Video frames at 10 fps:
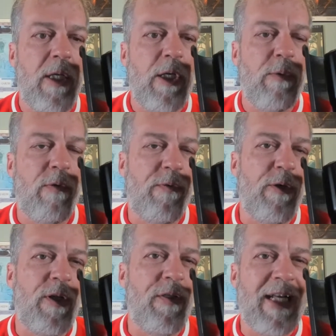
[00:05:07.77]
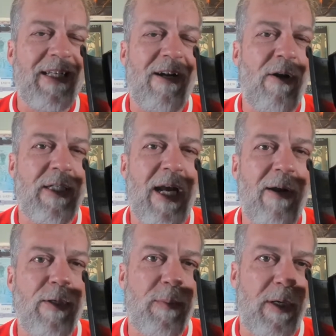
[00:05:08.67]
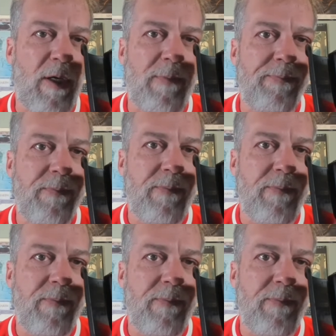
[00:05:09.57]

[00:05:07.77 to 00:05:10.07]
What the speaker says: to refer to things that aren't terrorism at all.